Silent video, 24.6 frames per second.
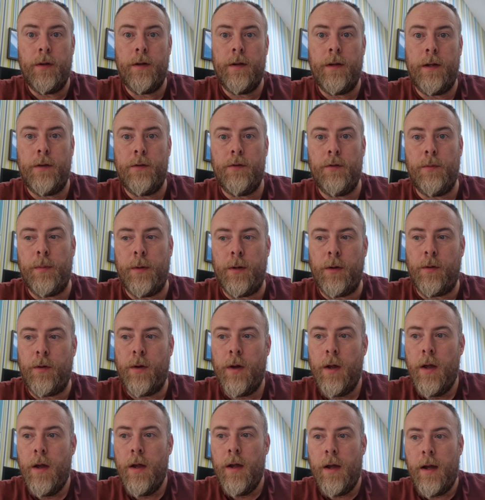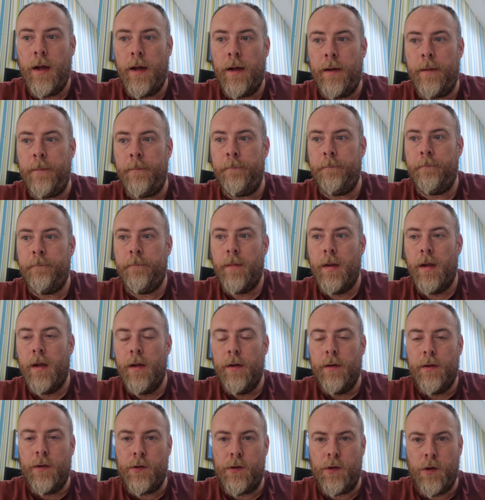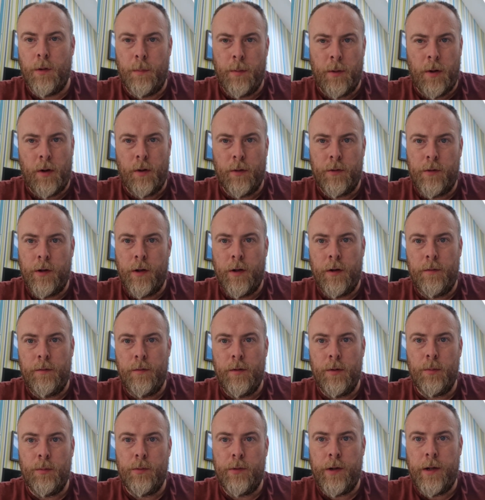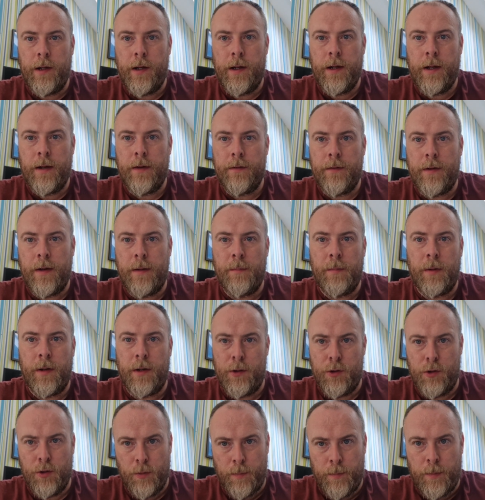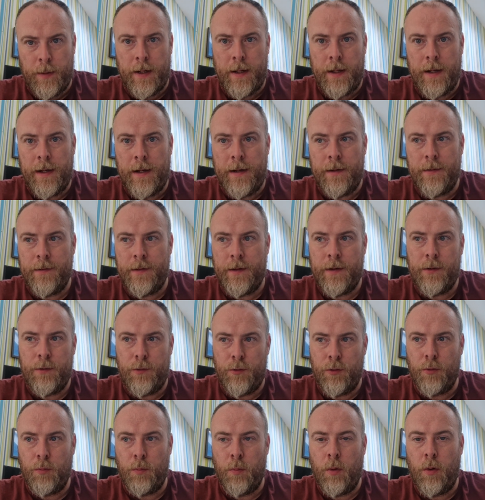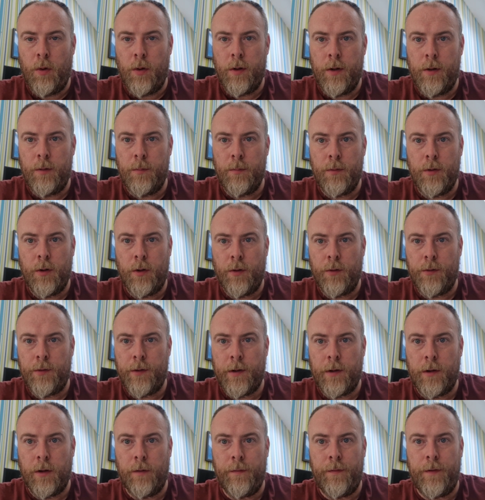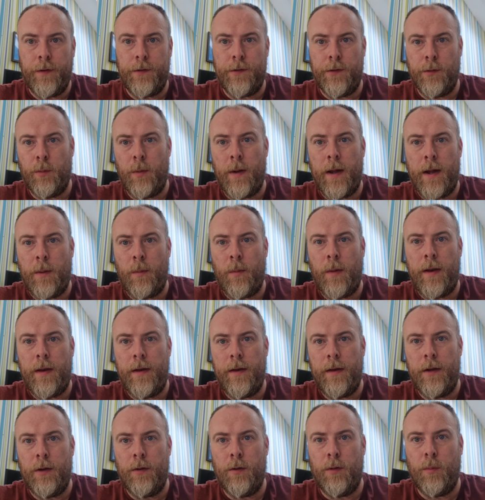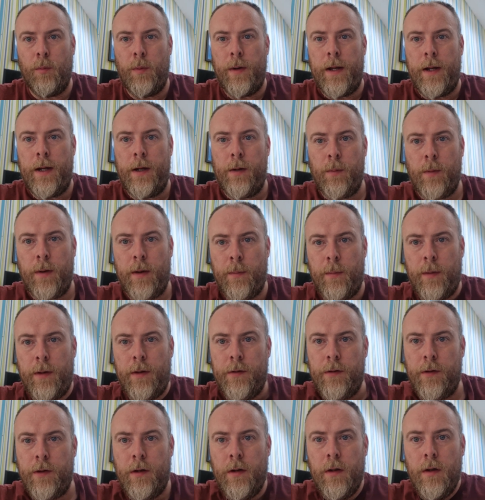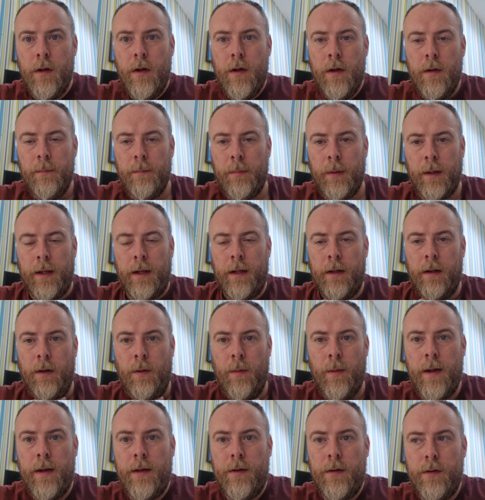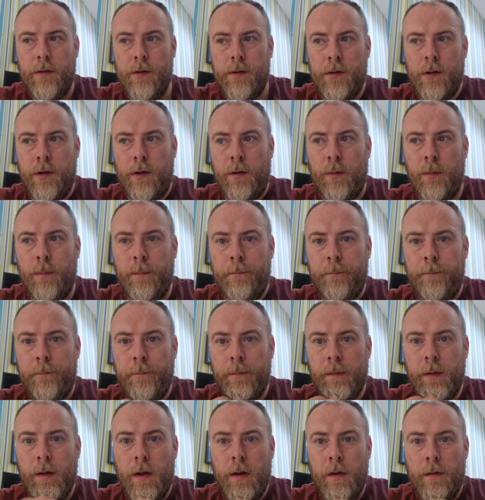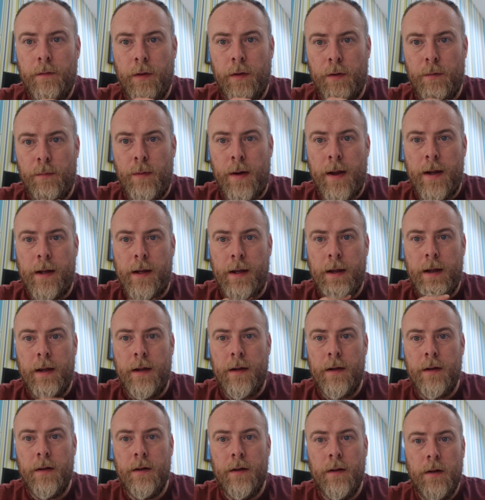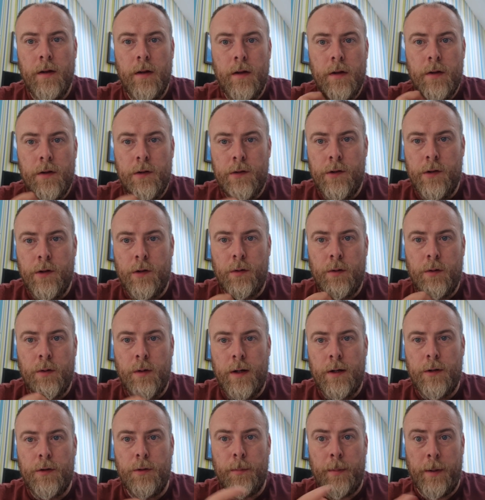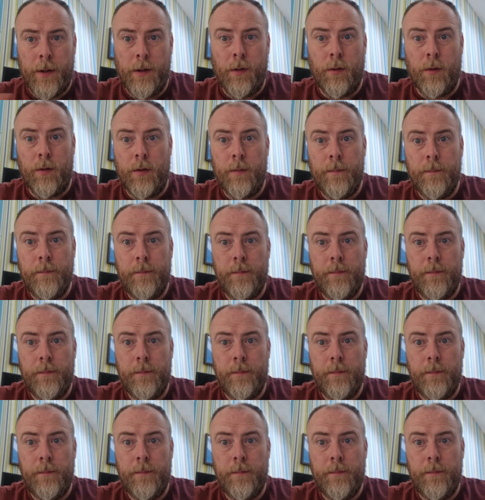I think it should be good. There's a couple of alternate routes that you can take, but it should be easy. It's just walking up to Orside Clough. It's the way I went the other week when I went to Bleaklow Head, so for the recce. So I should be good.